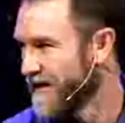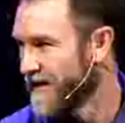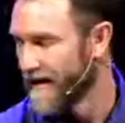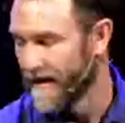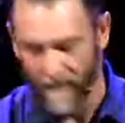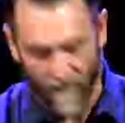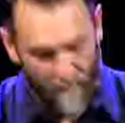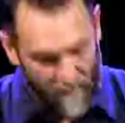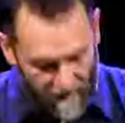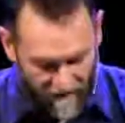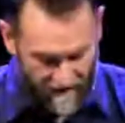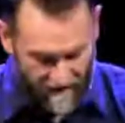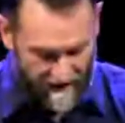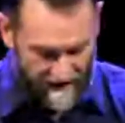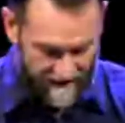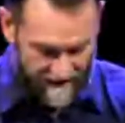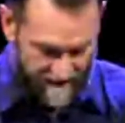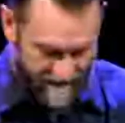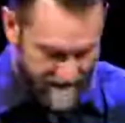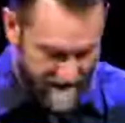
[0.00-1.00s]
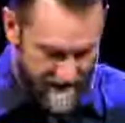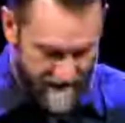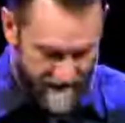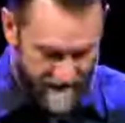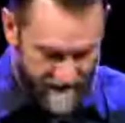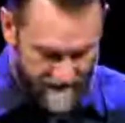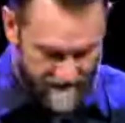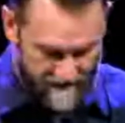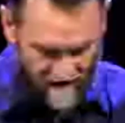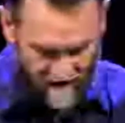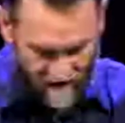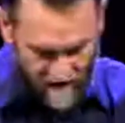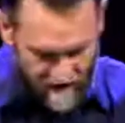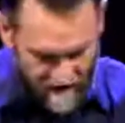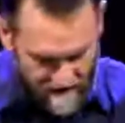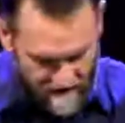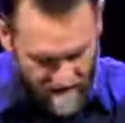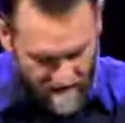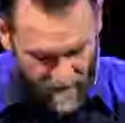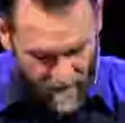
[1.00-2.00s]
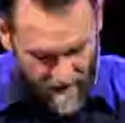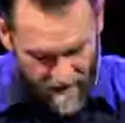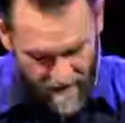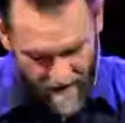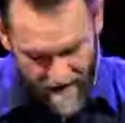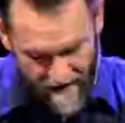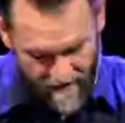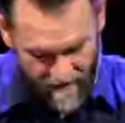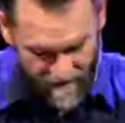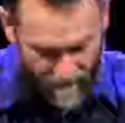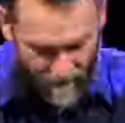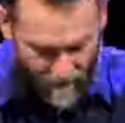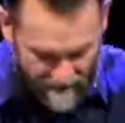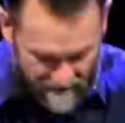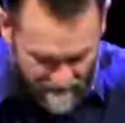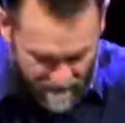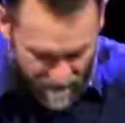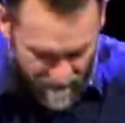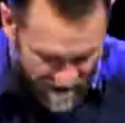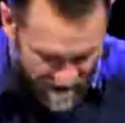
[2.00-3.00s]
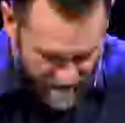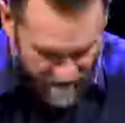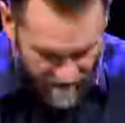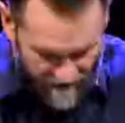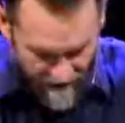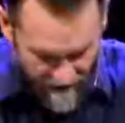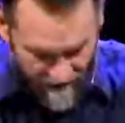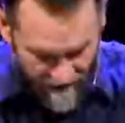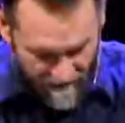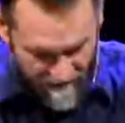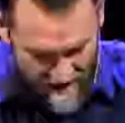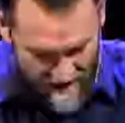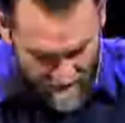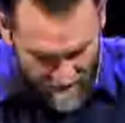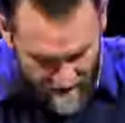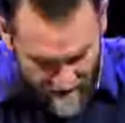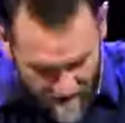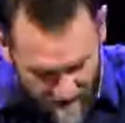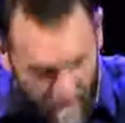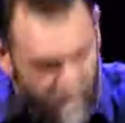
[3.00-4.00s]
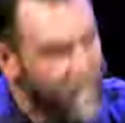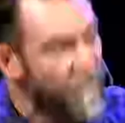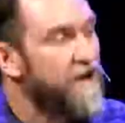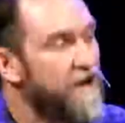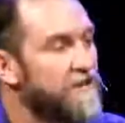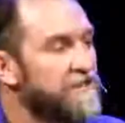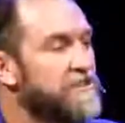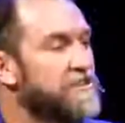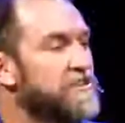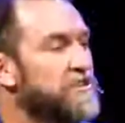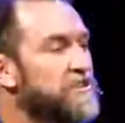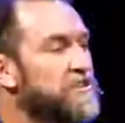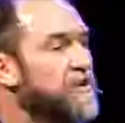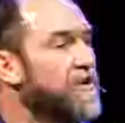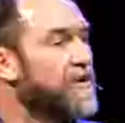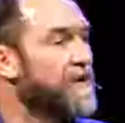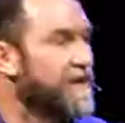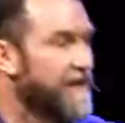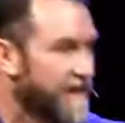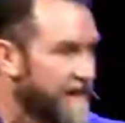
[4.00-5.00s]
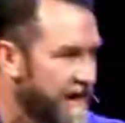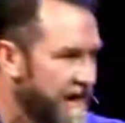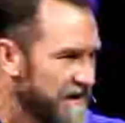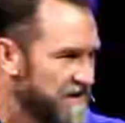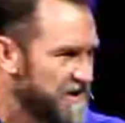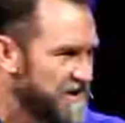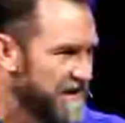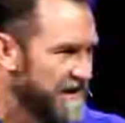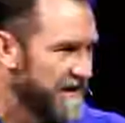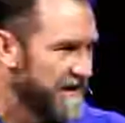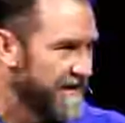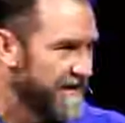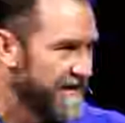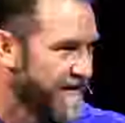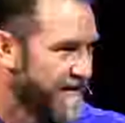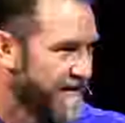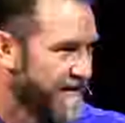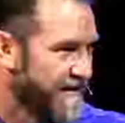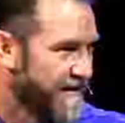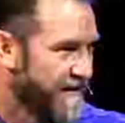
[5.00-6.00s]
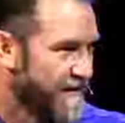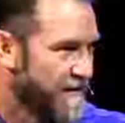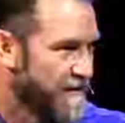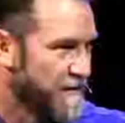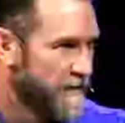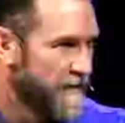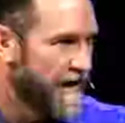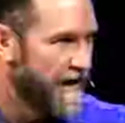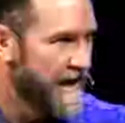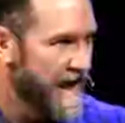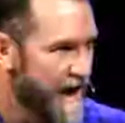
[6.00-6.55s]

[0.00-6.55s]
And whoever that guy is who leads our prayer gathering once a month, maybe he falls short occasionally on